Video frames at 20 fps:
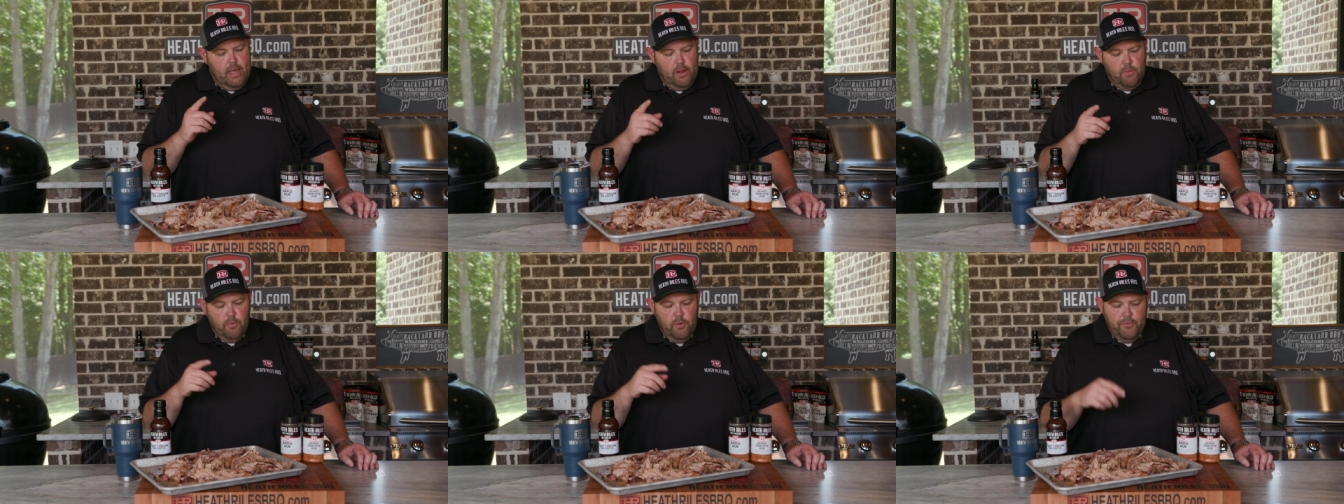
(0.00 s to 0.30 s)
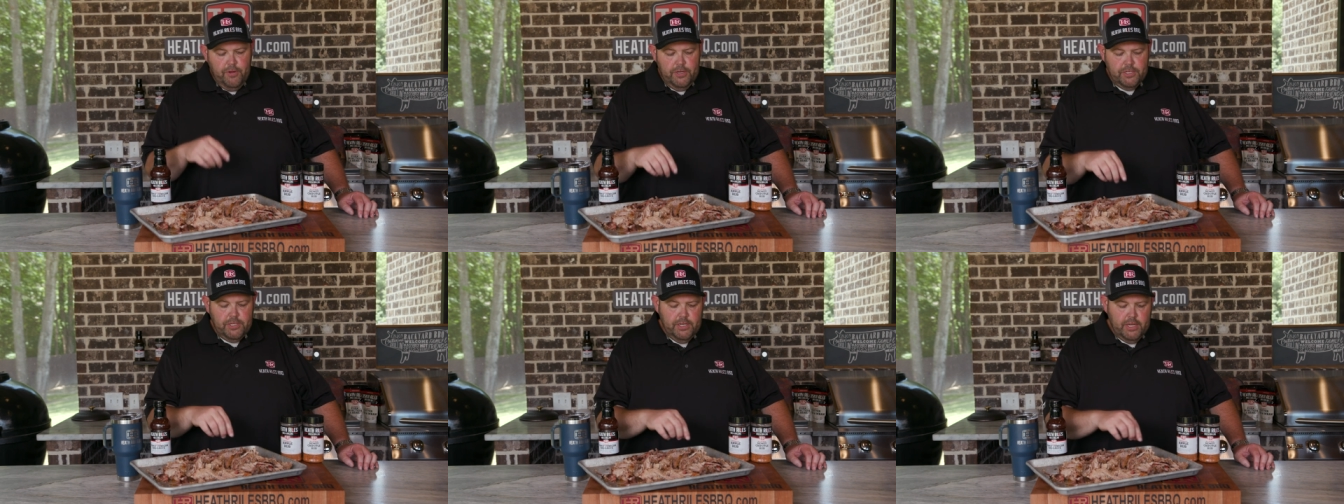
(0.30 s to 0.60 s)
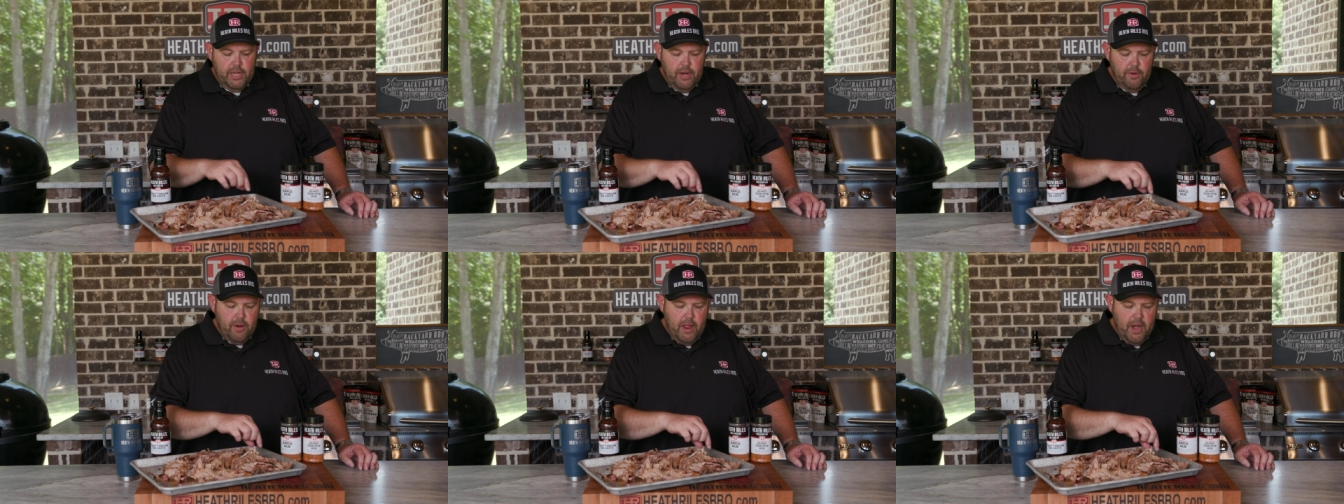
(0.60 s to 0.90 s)
and we're fishing
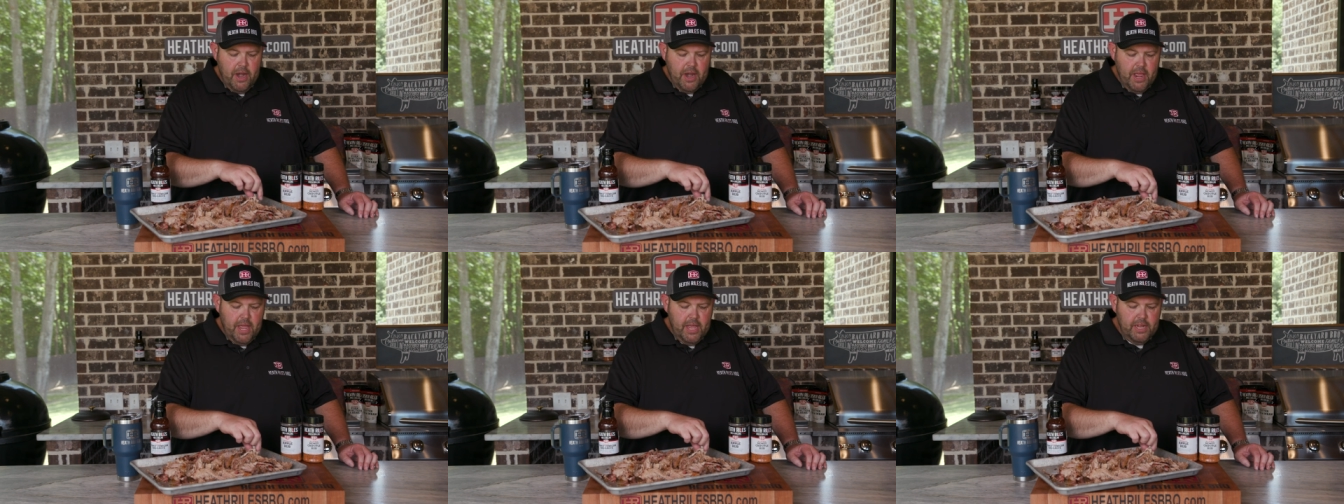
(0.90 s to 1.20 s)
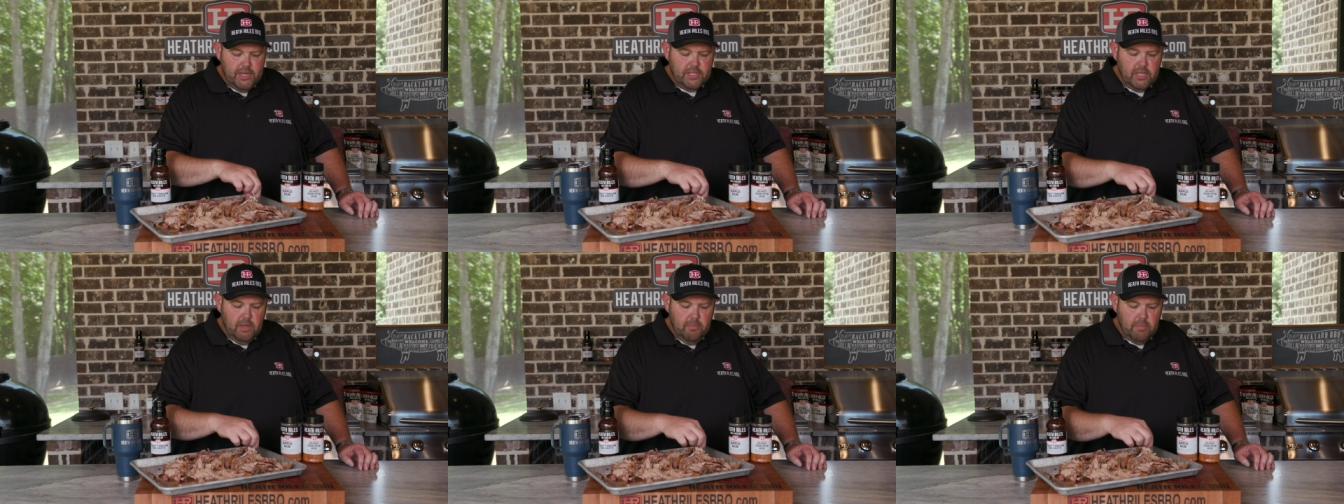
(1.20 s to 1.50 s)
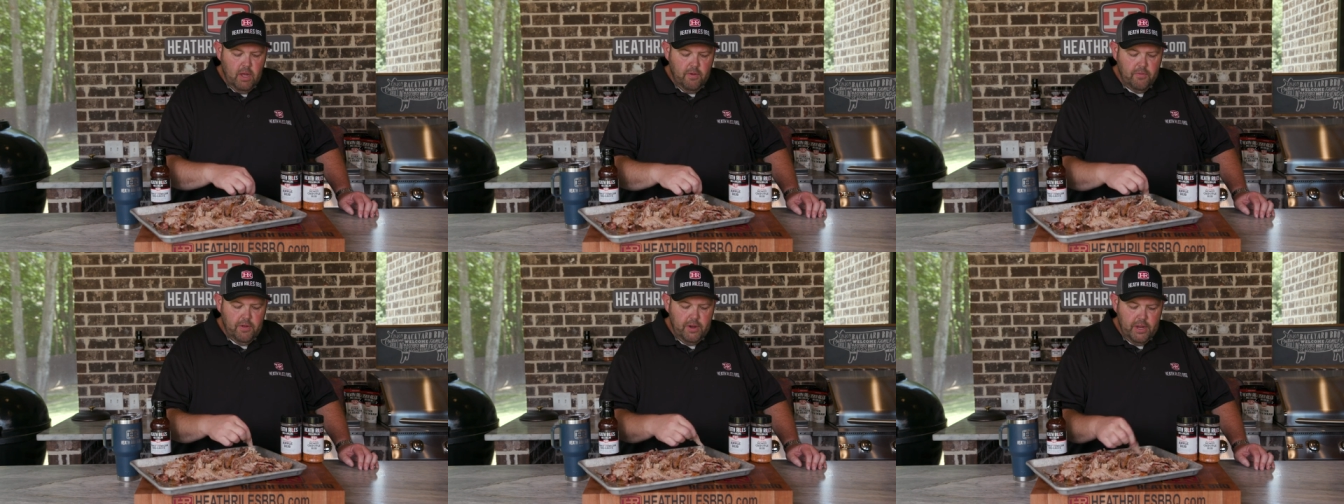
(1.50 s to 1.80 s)
to get ready to eat
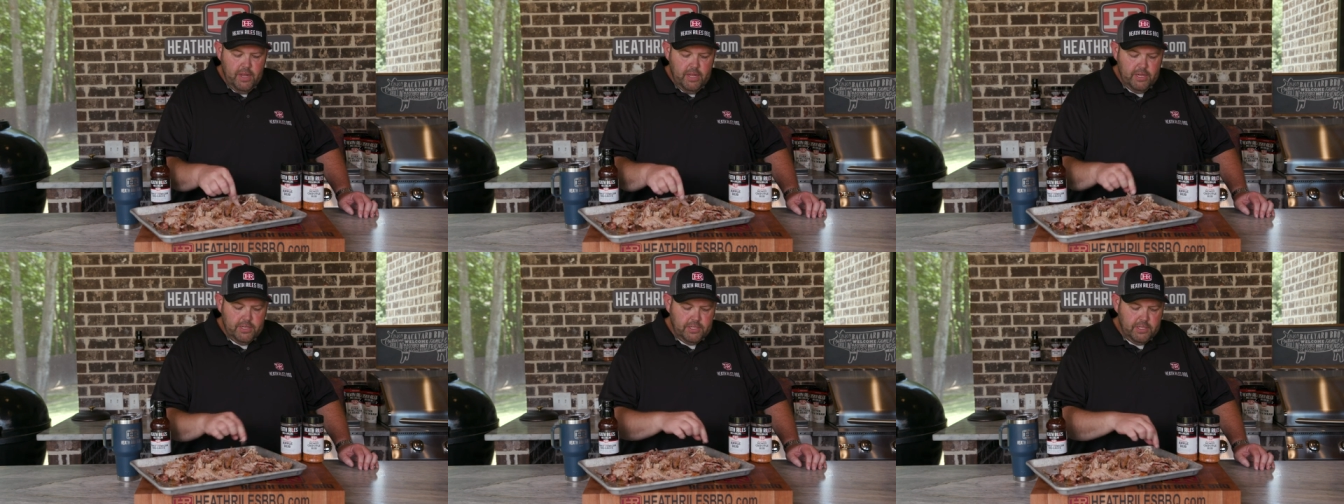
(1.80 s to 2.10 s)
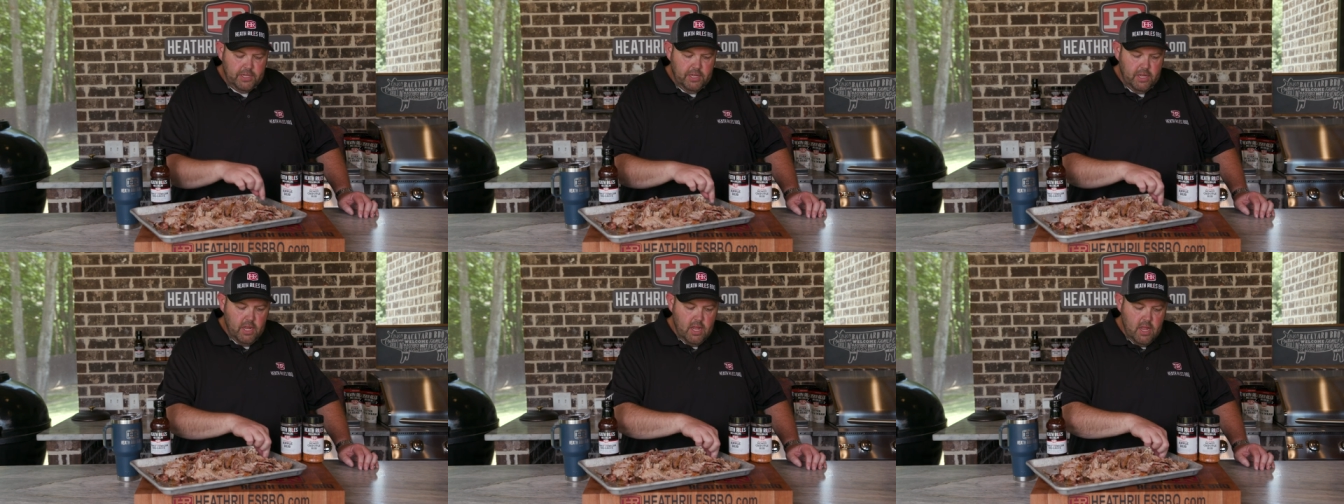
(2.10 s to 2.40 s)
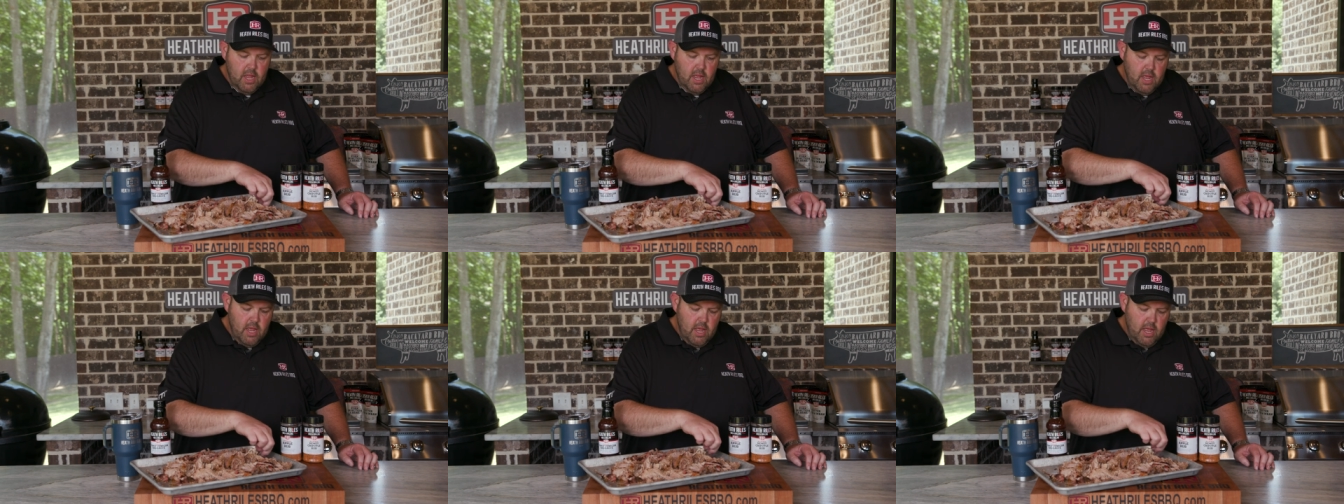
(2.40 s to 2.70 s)
some of it, is to
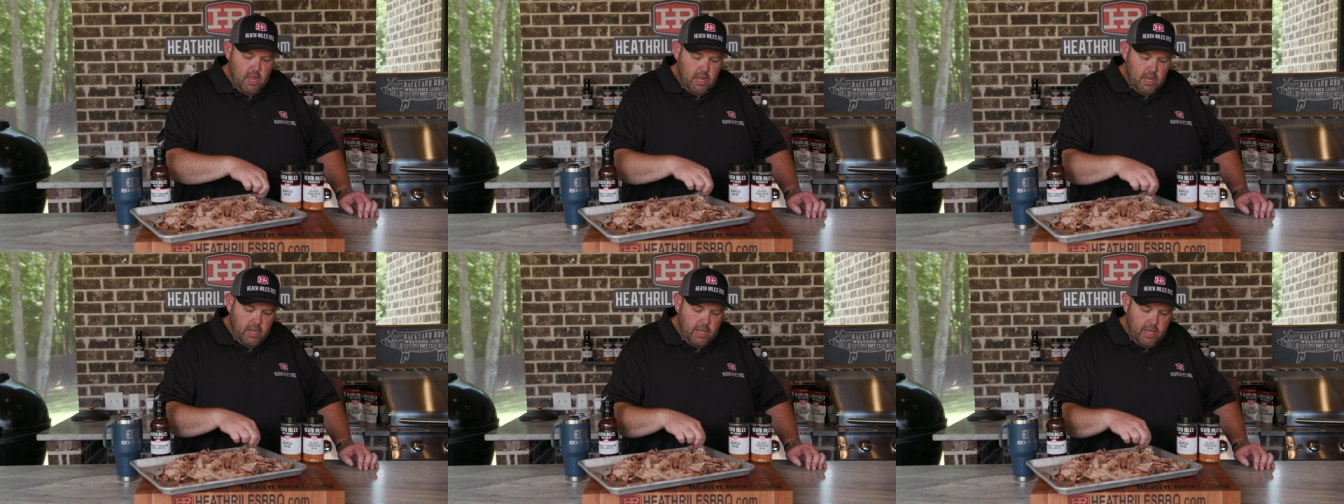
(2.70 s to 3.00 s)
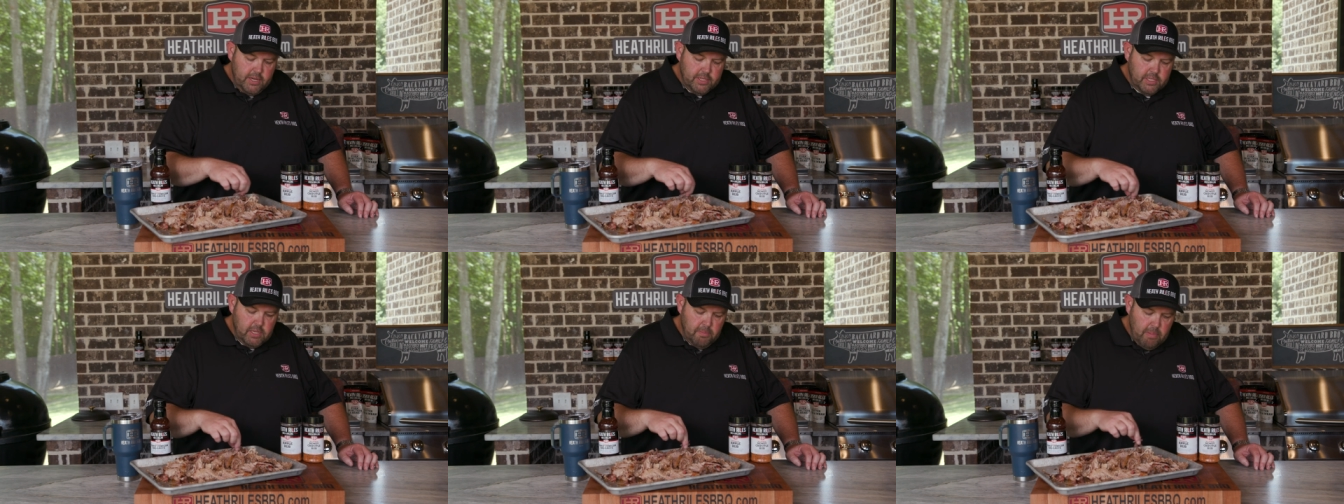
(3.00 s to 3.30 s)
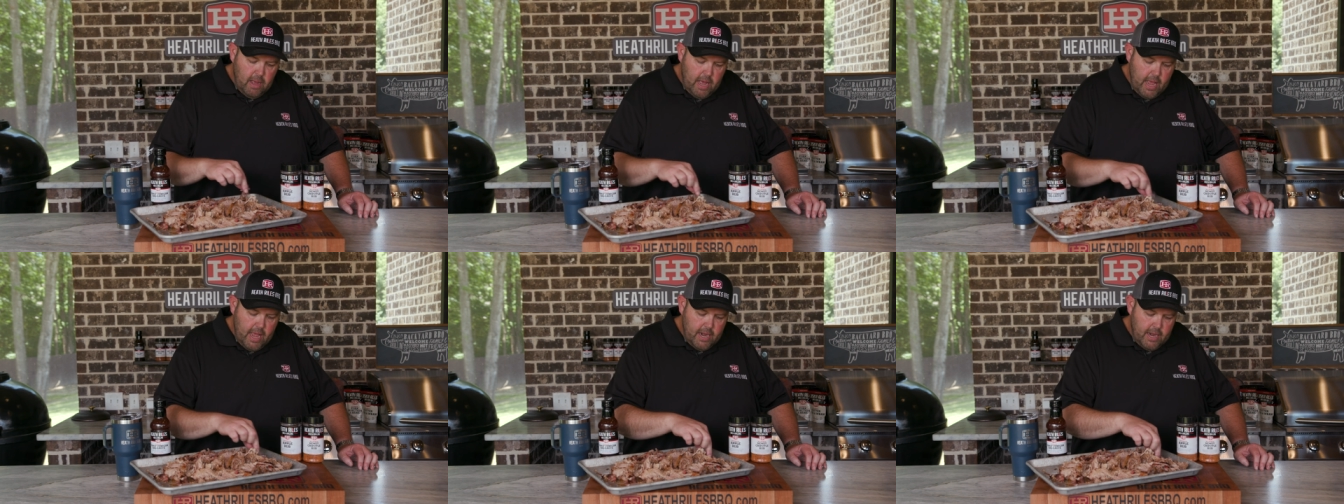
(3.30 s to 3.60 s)
get us a
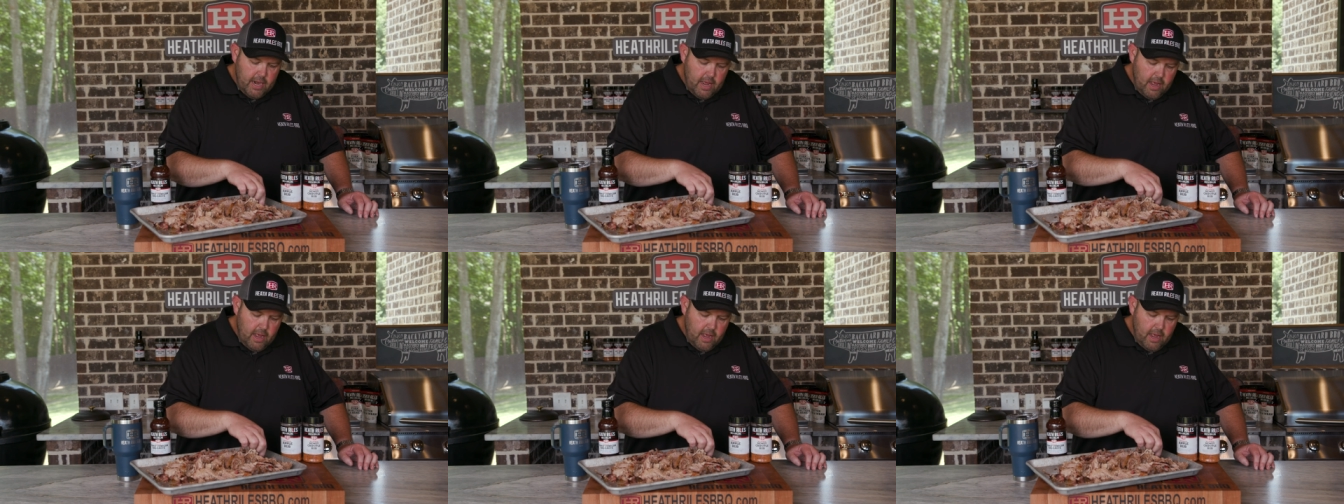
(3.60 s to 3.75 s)
bite.